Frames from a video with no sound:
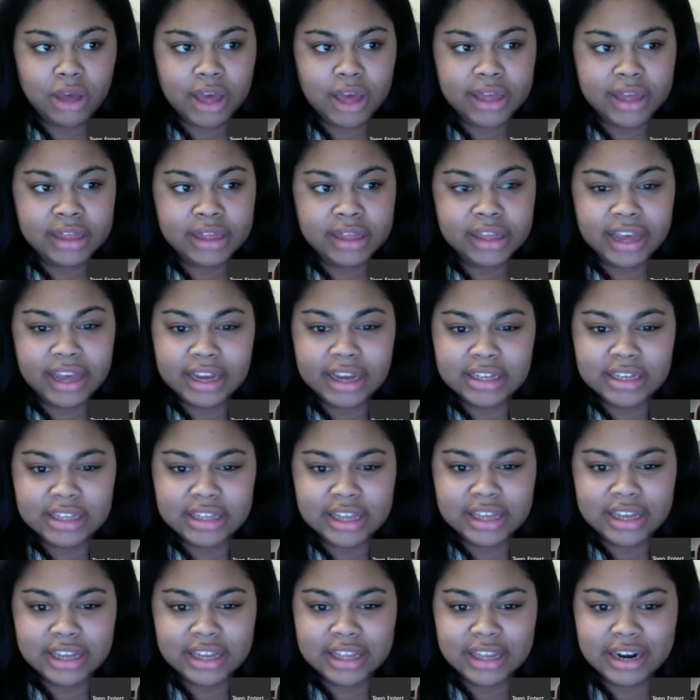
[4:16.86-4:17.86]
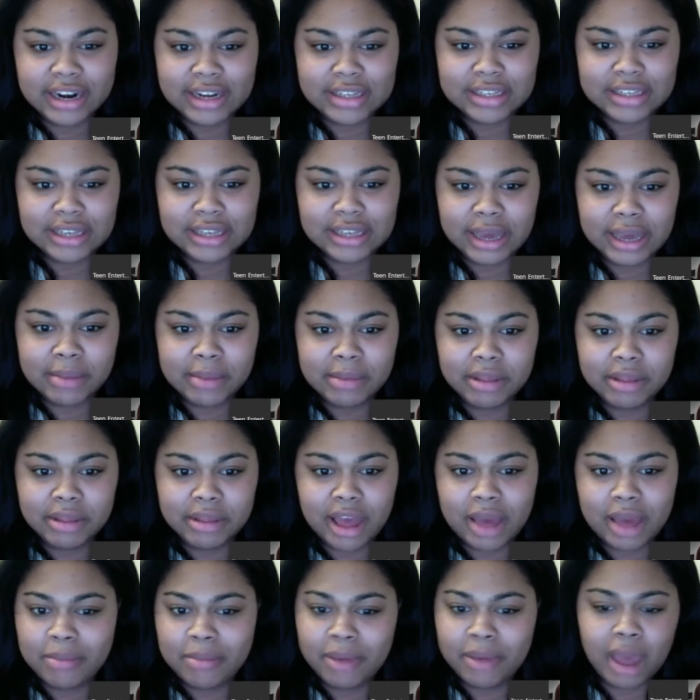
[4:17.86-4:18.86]
like to think that I see him a
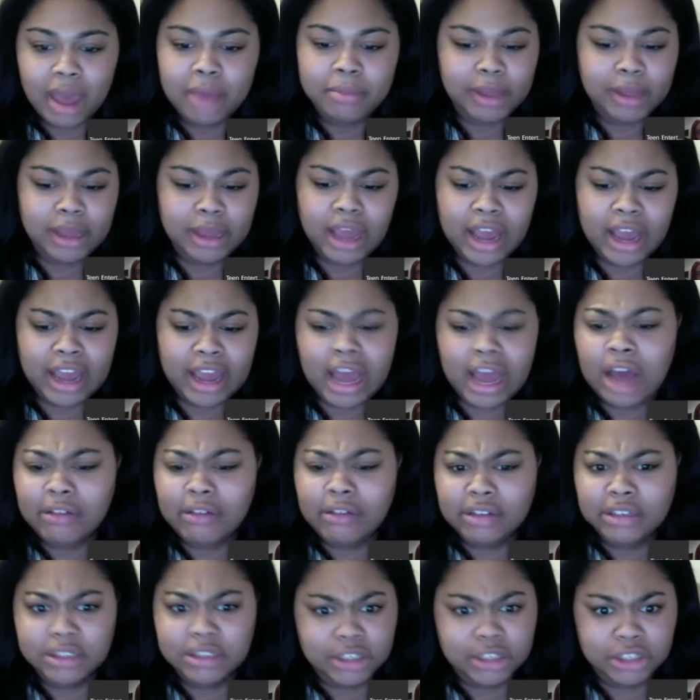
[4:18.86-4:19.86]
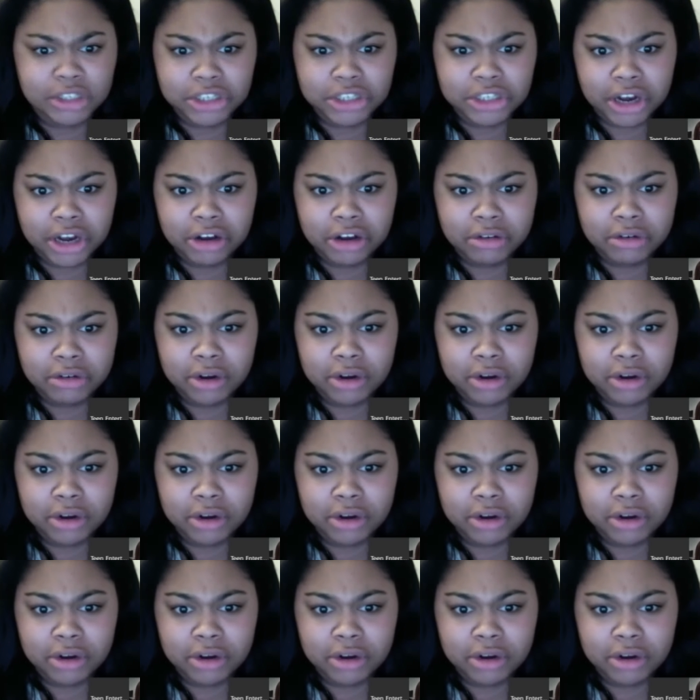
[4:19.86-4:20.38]
lot, but like I obviously don't.